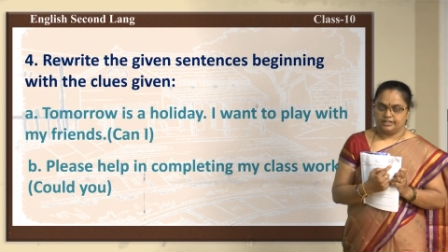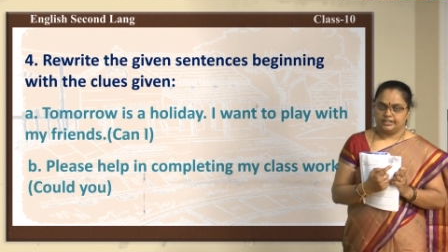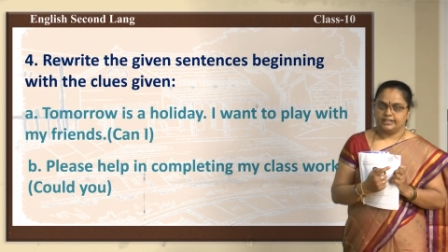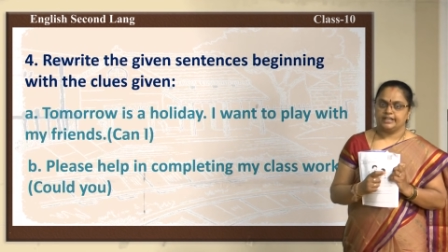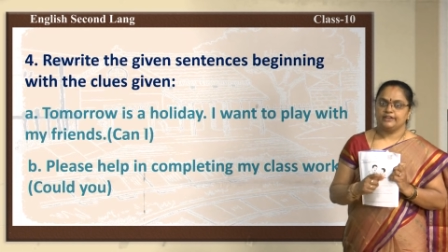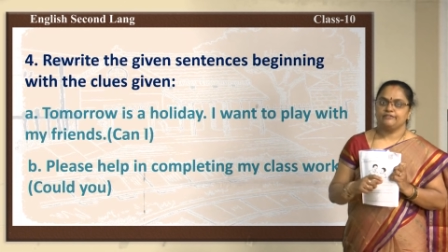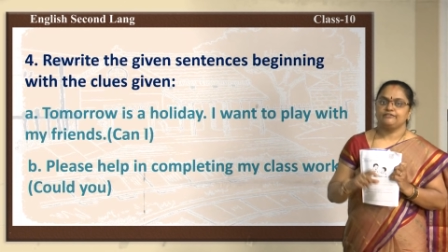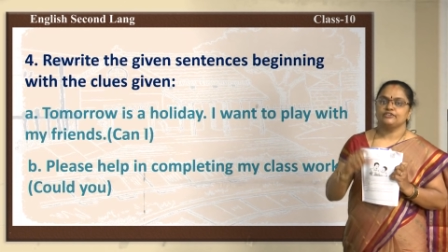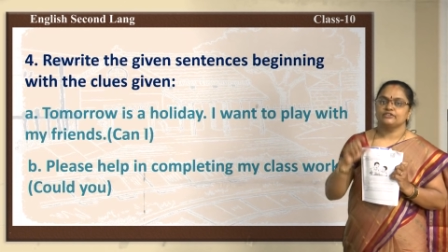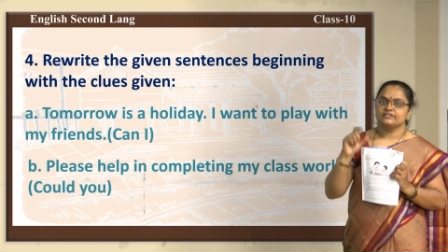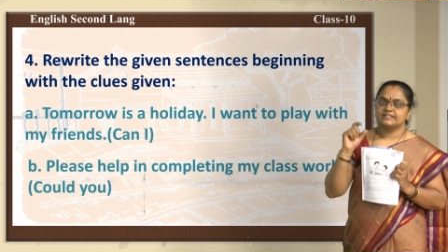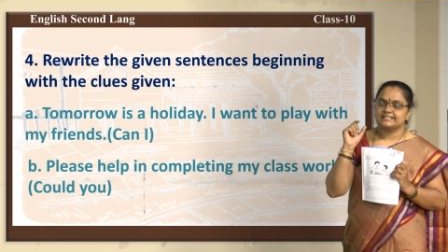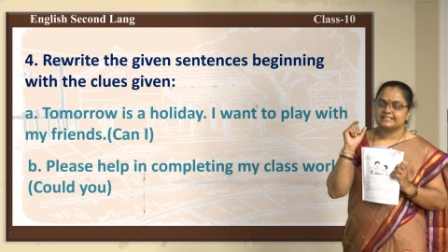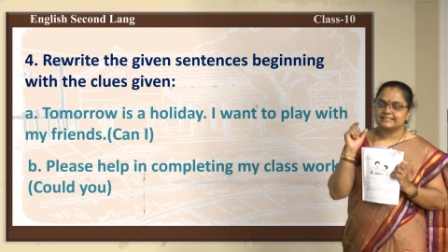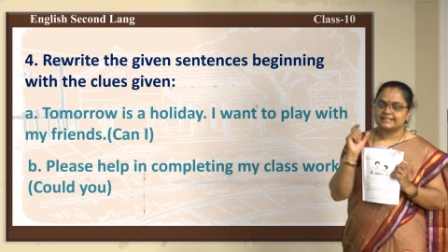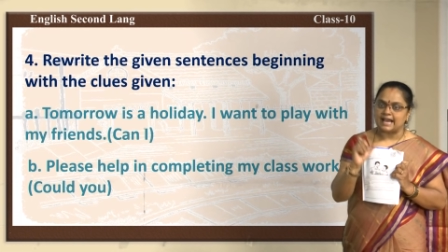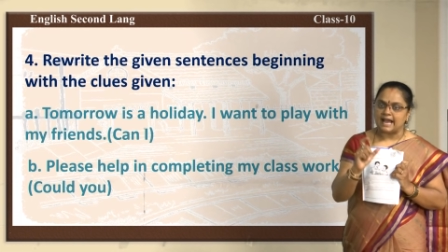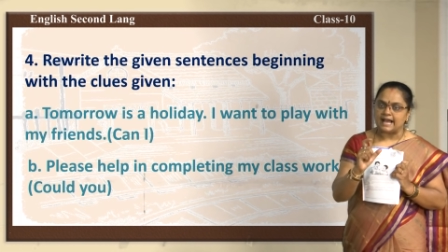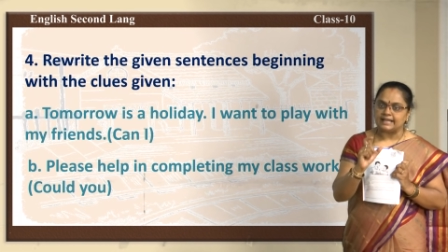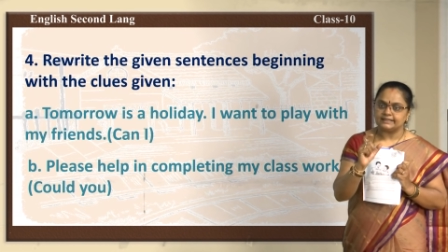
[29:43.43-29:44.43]
If you
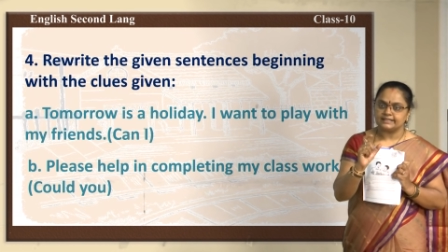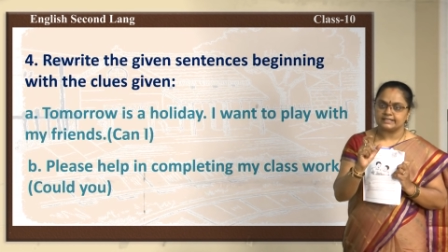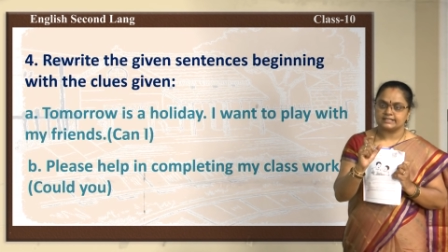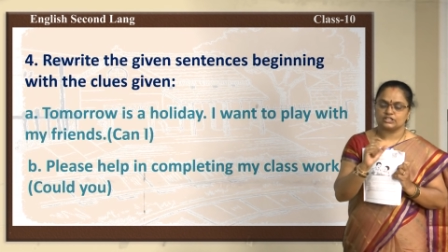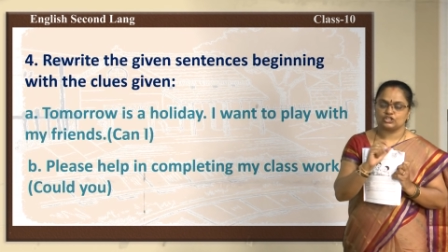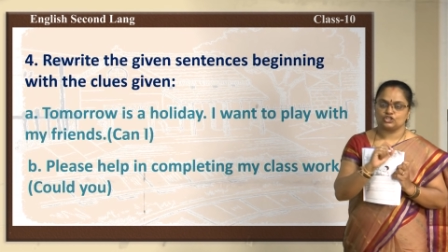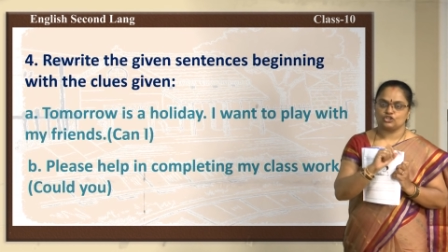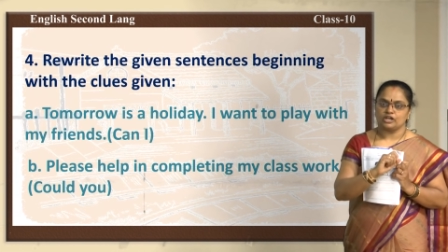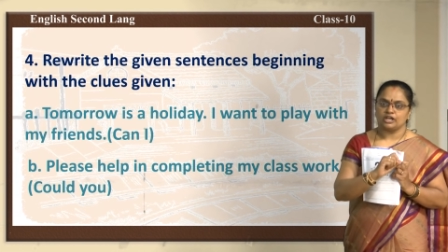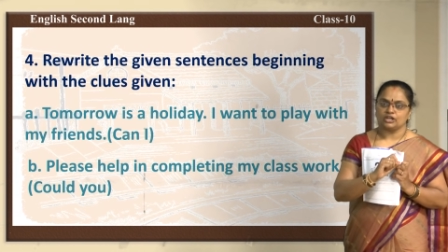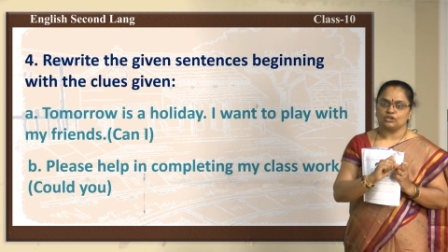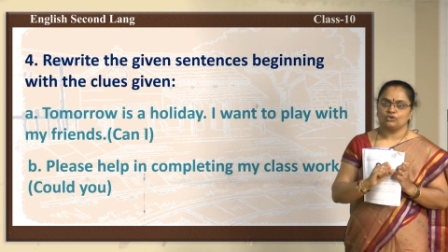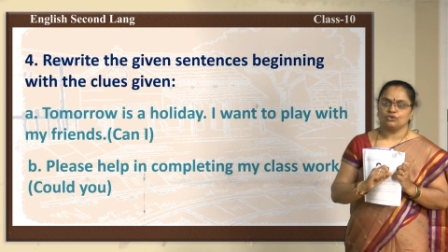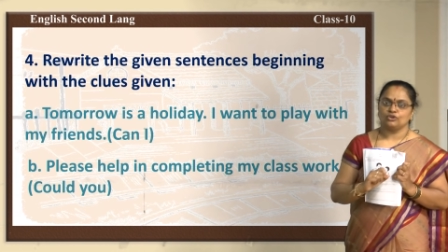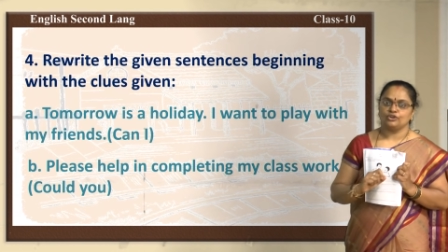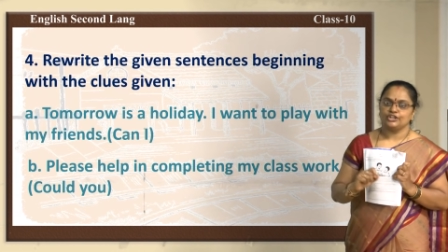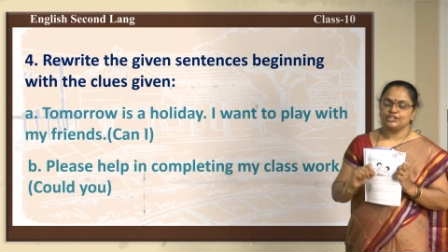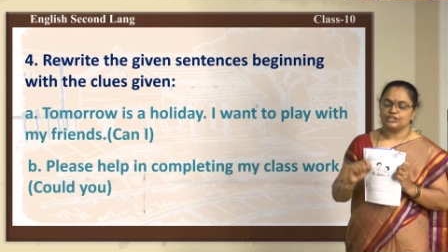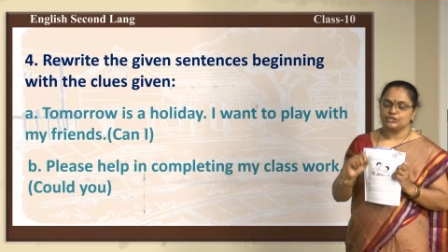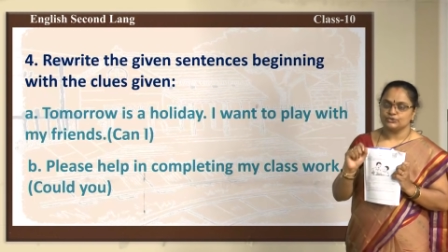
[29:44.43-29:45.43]
scan this QR
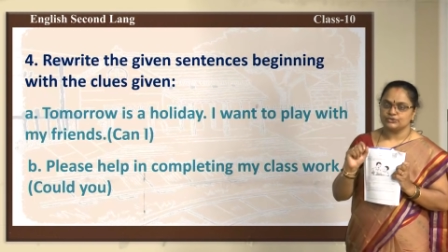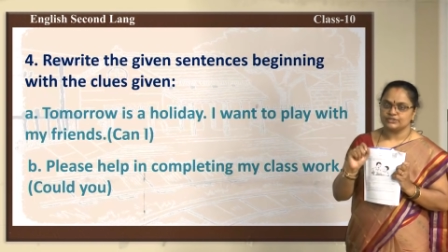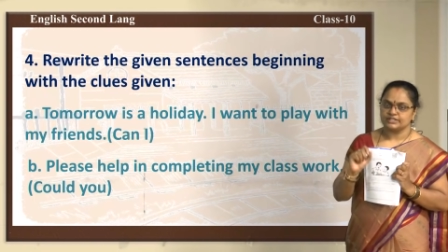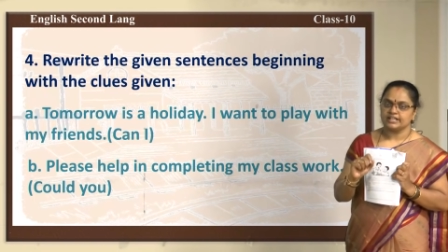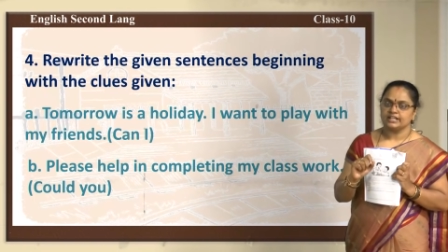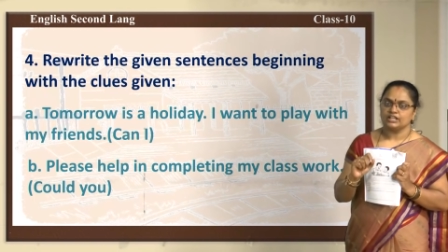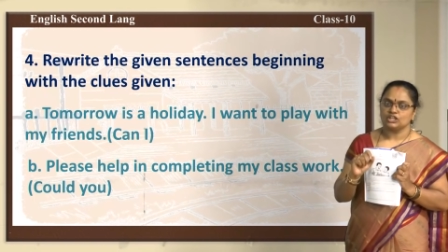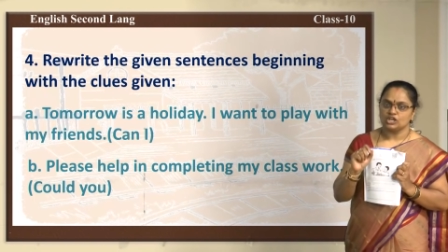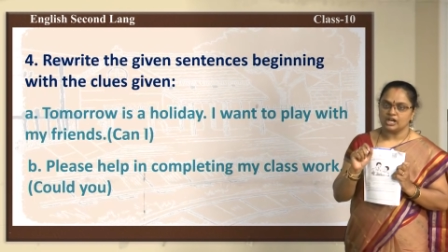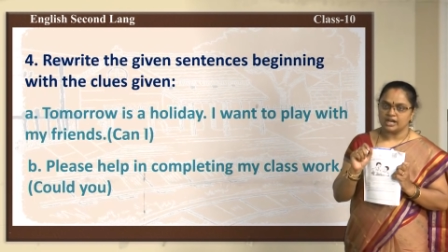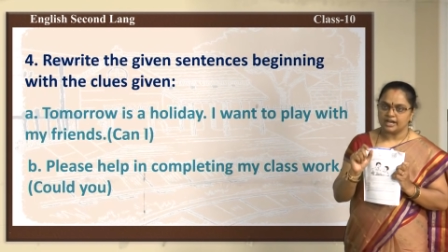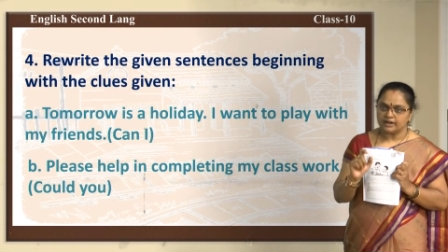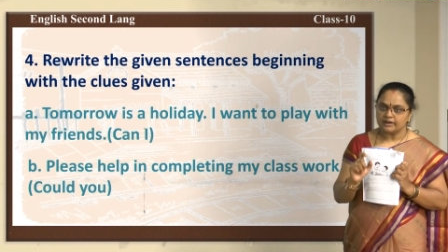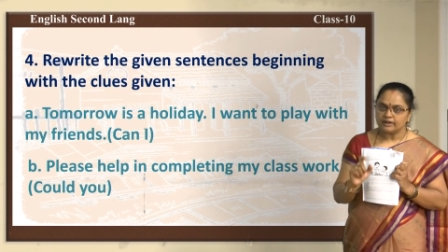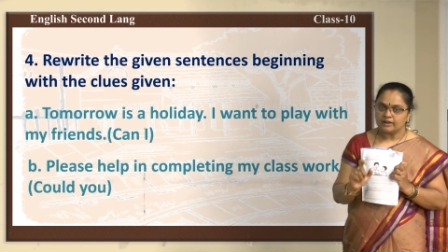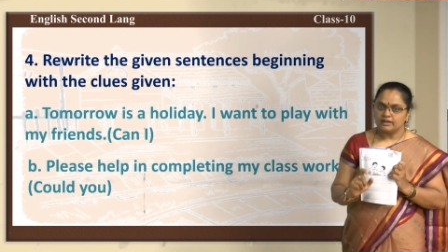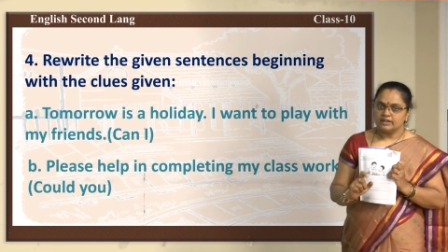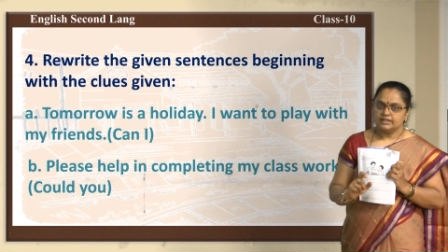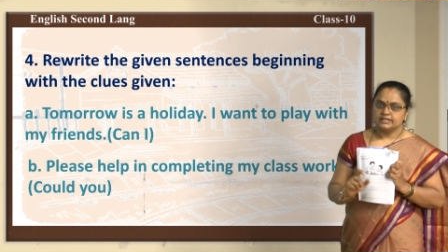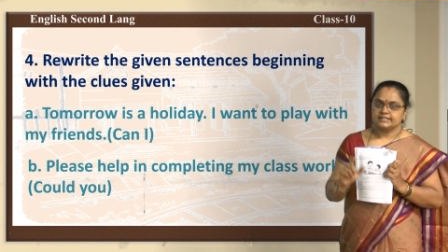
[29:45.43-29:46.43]
code using your
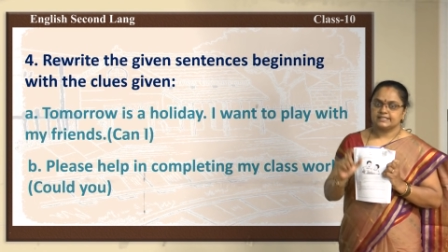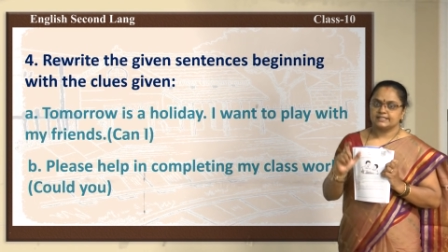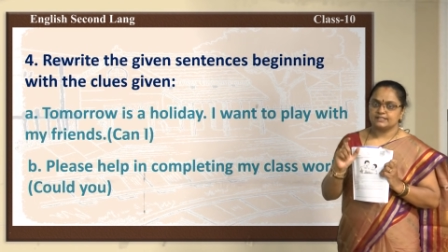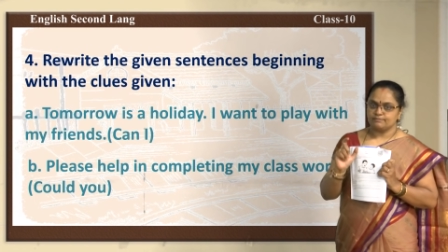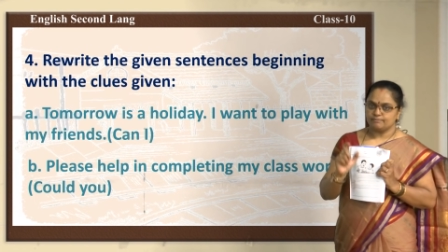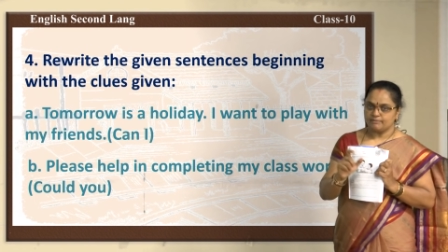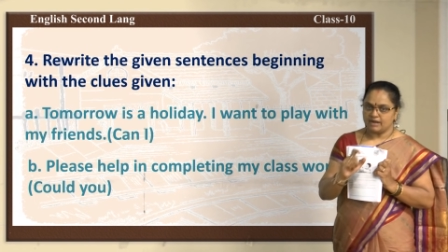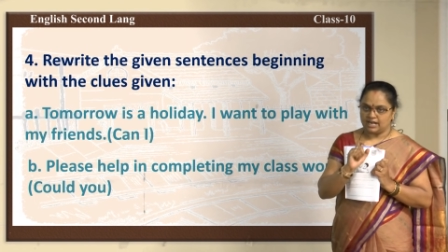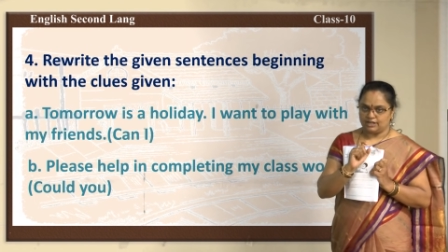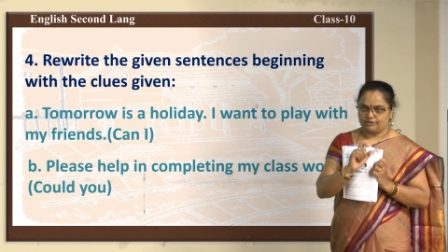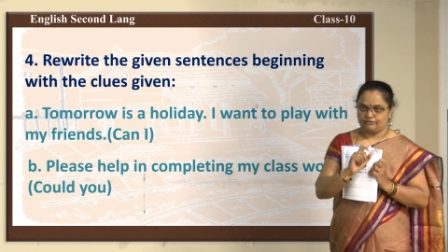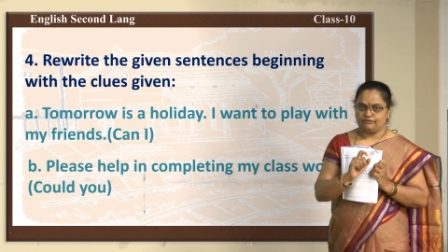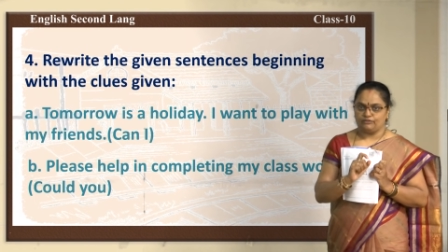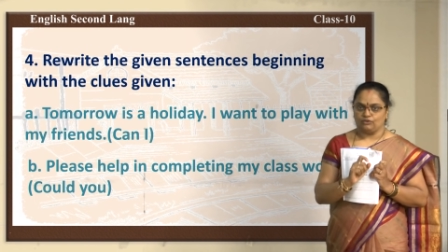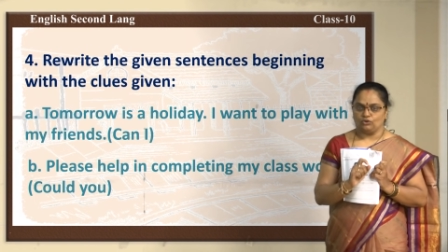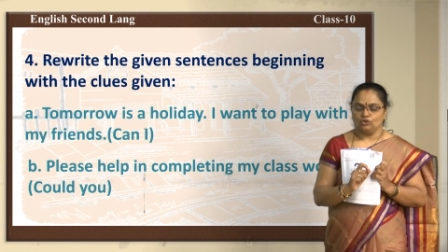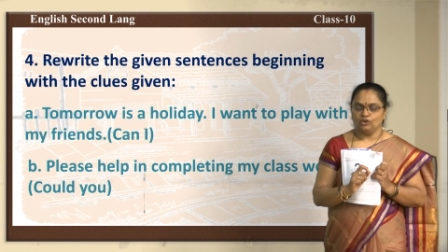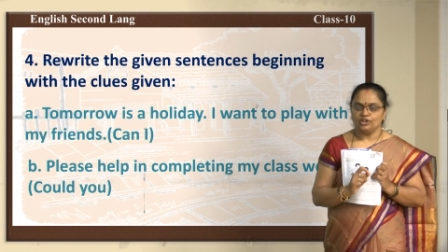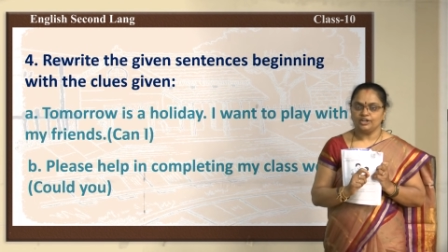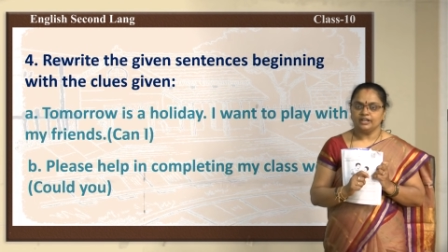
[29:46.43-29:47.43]

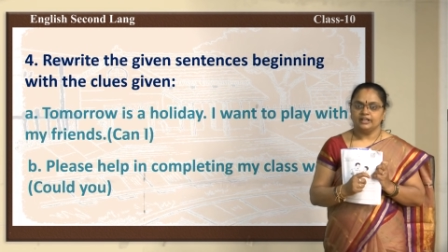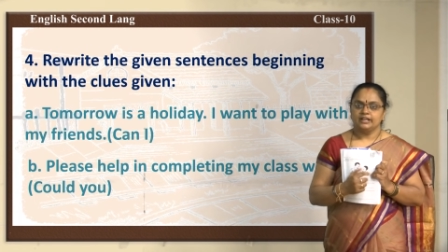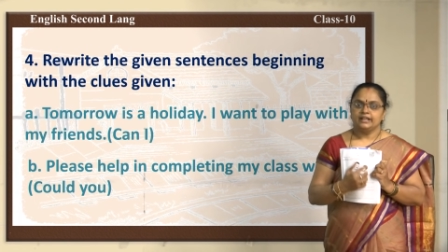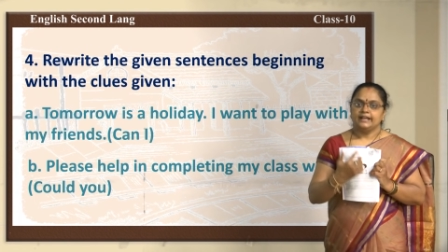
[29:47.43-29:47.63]
smartphone,